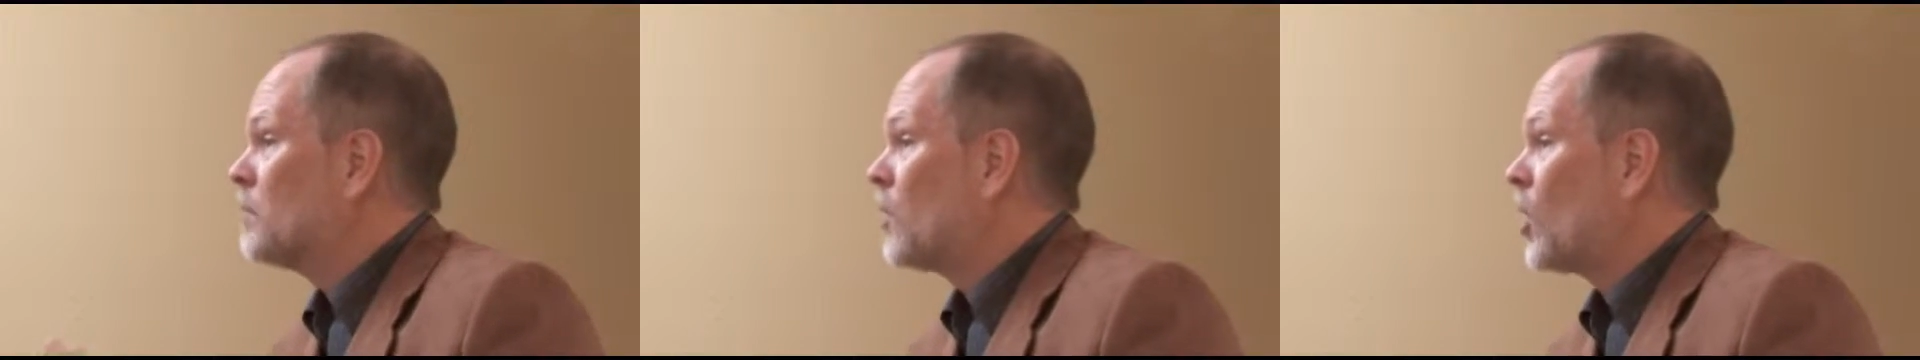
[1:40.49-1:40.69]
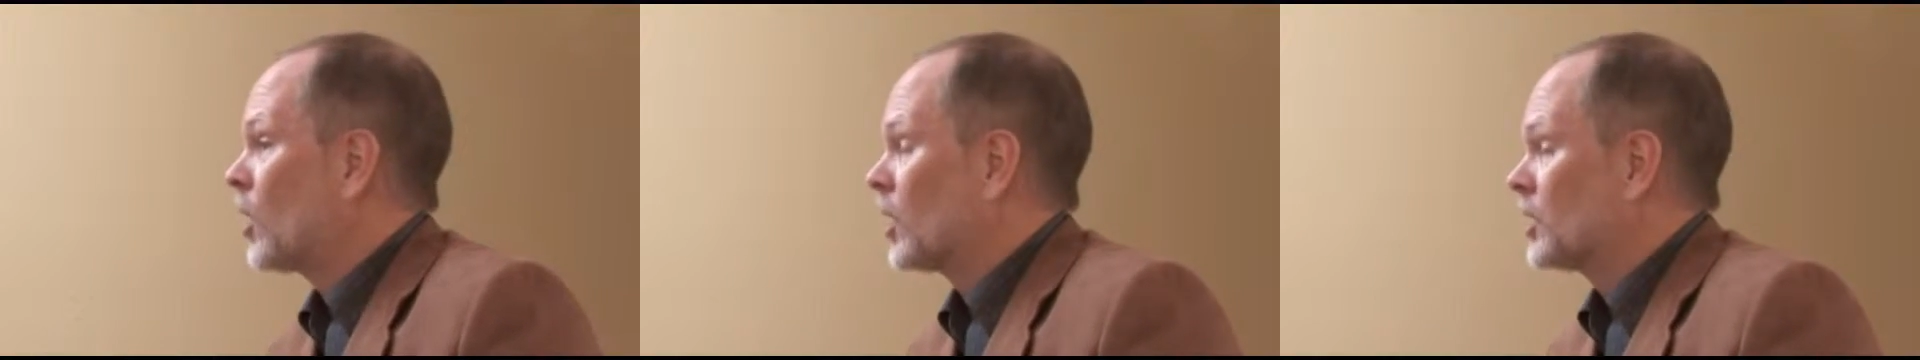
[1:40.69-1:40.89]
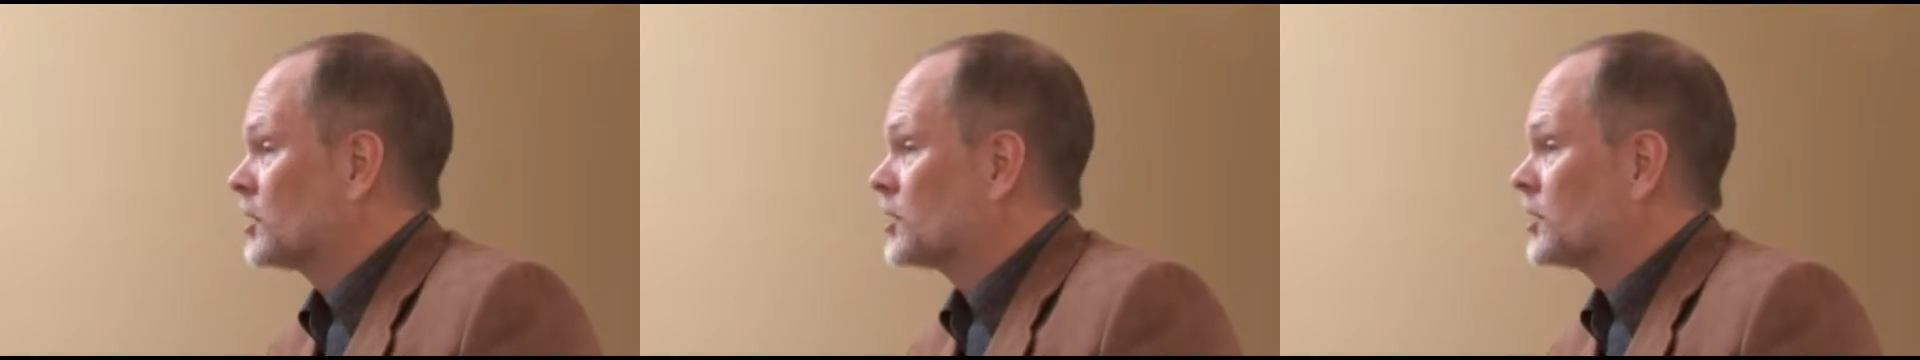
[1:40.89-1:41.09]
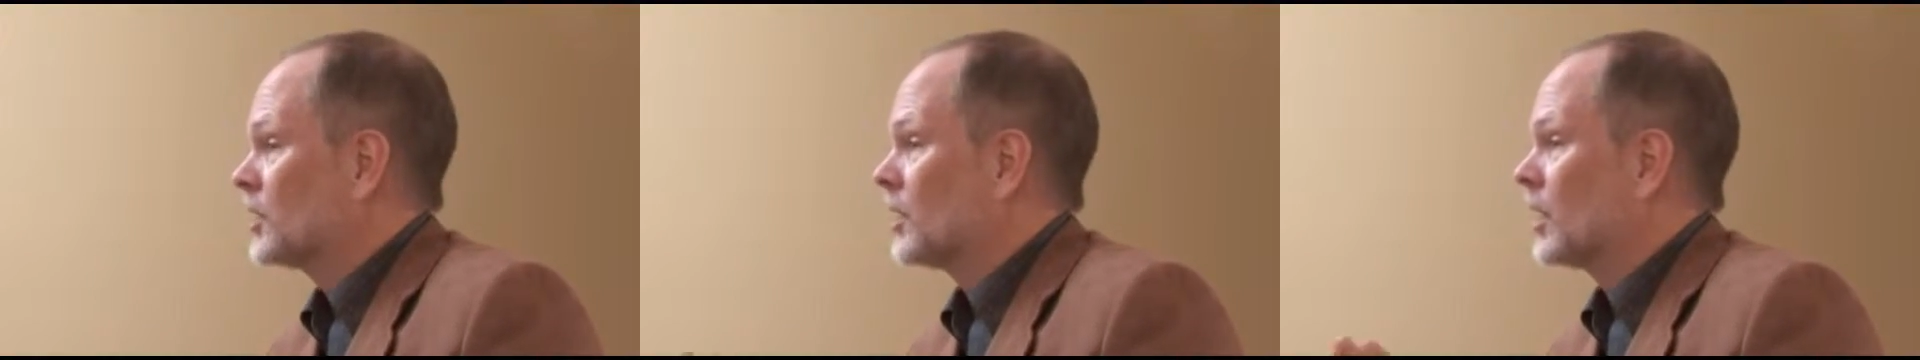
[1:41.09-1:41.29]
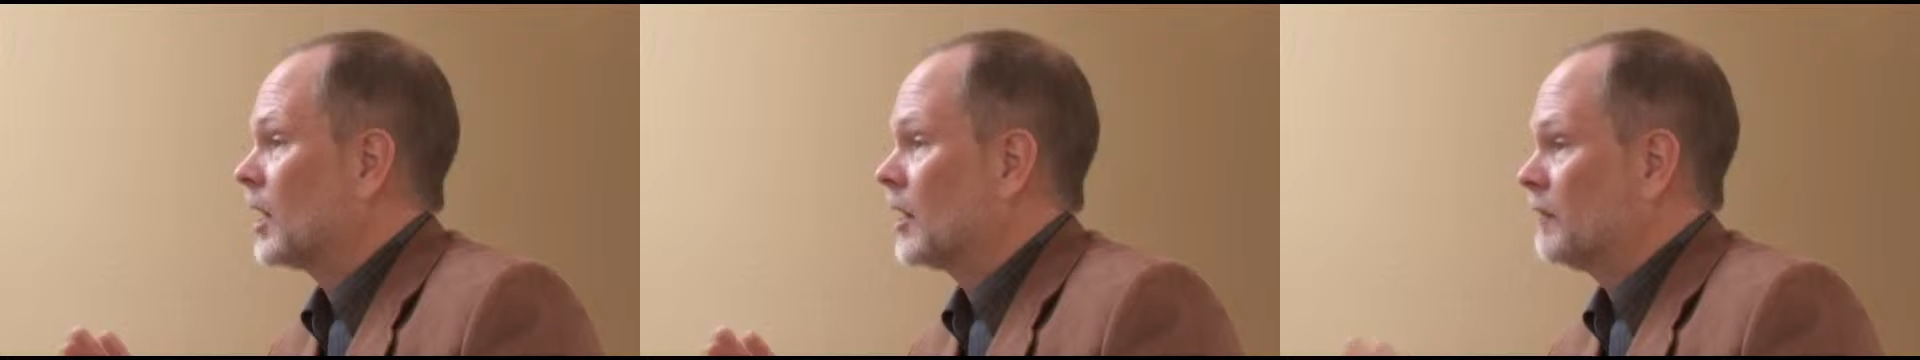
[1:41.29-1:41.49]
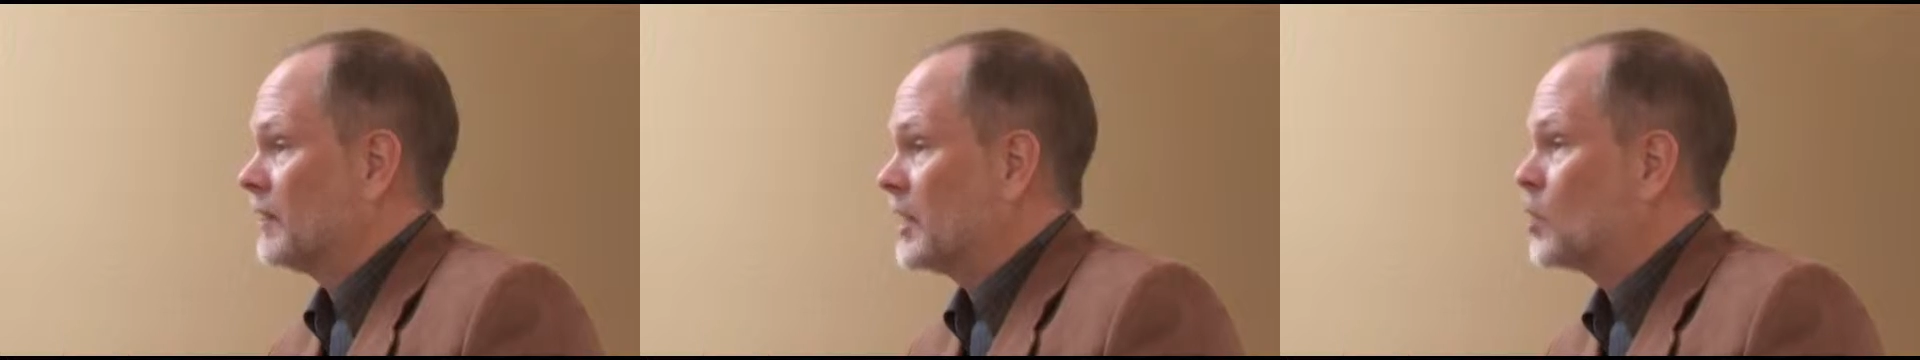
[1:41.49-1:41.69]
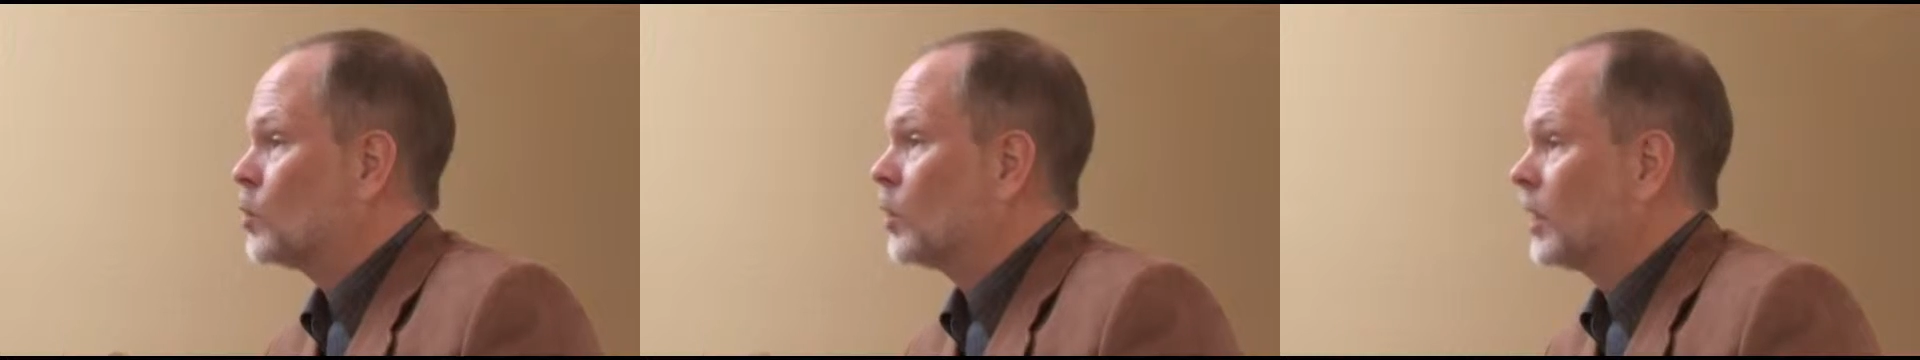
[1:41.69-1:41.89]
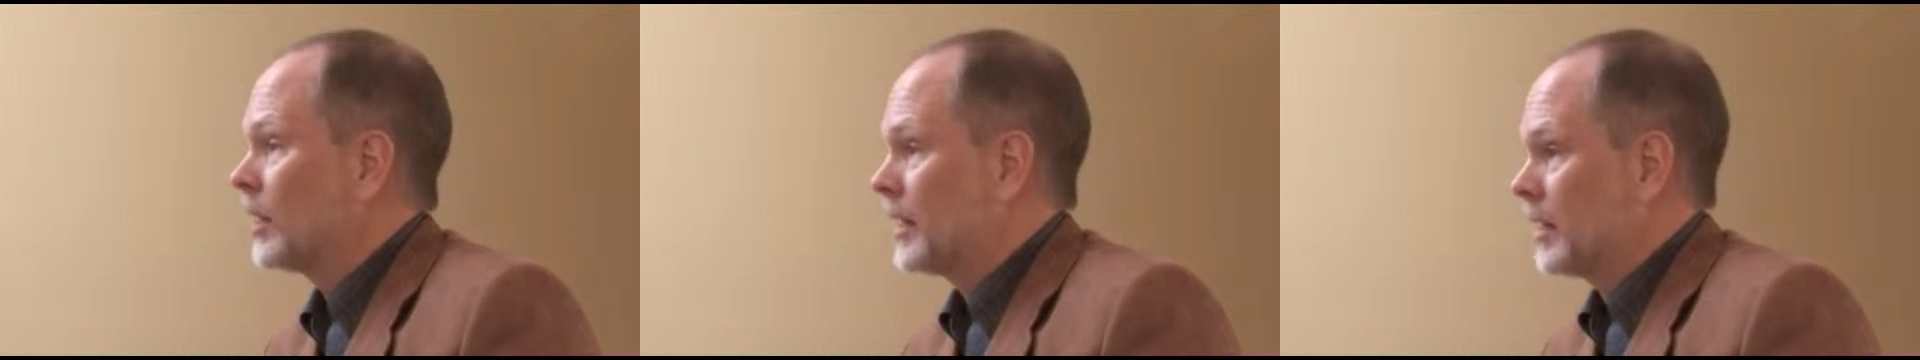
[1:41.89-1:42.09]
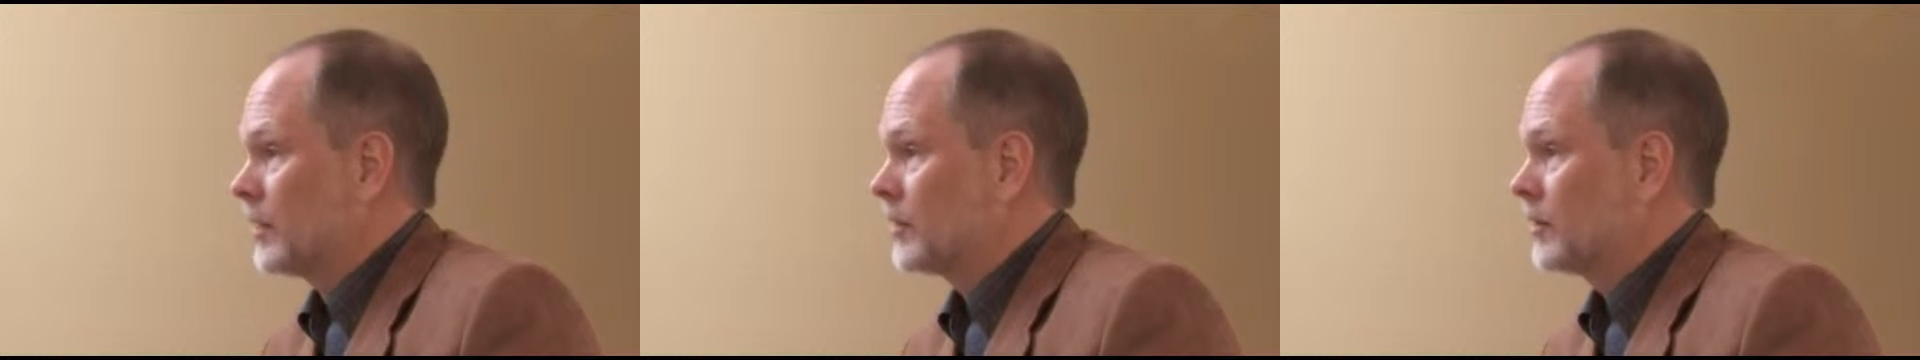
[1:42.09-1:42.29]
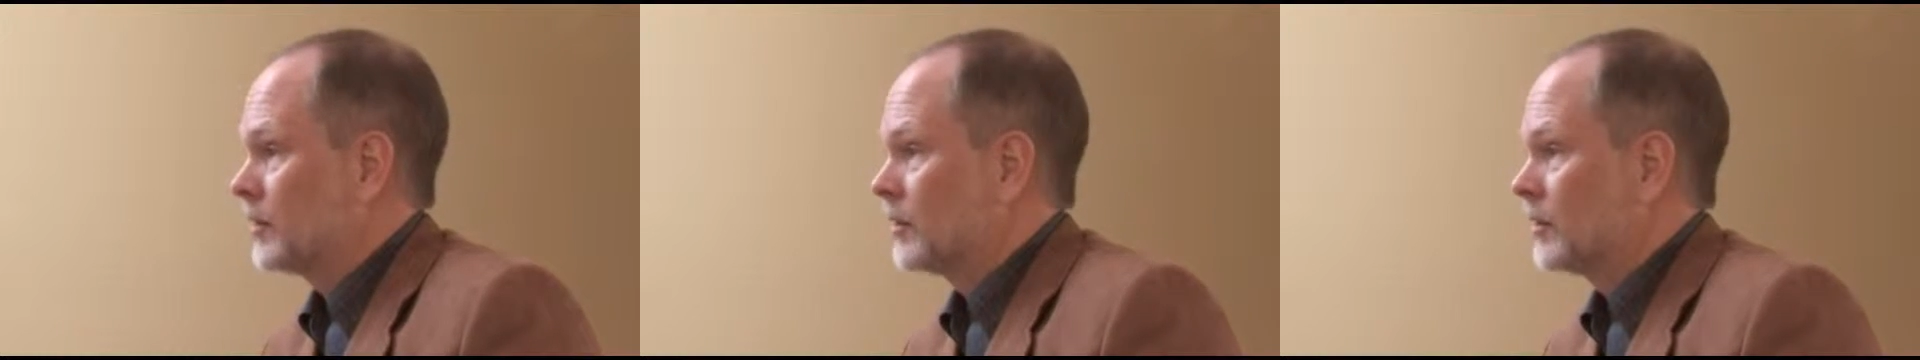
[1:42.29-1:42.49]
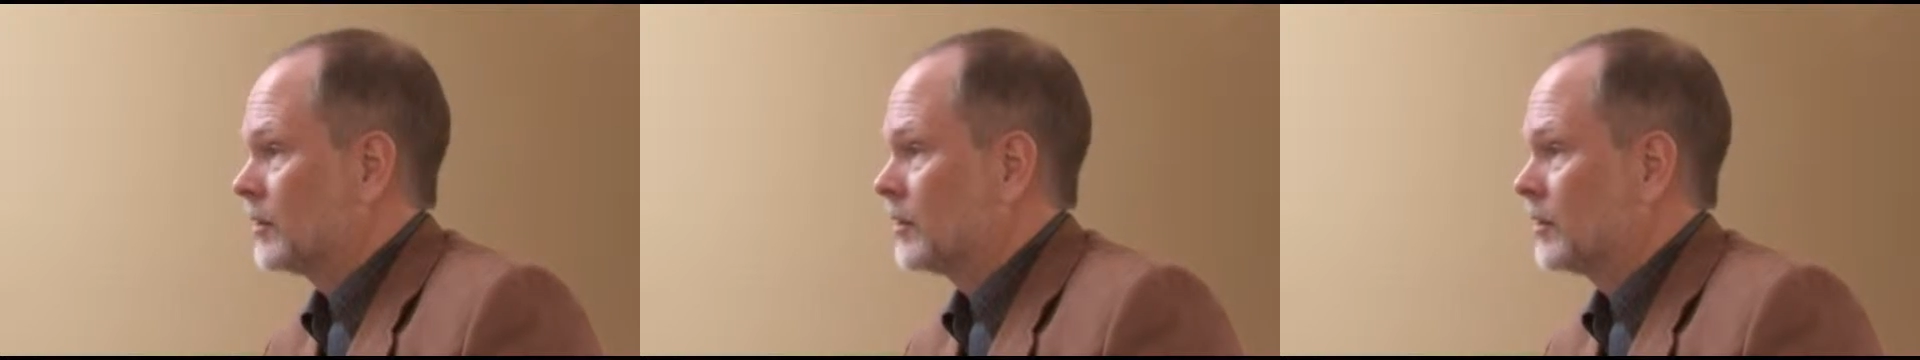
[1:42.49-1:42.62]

parts of equal length.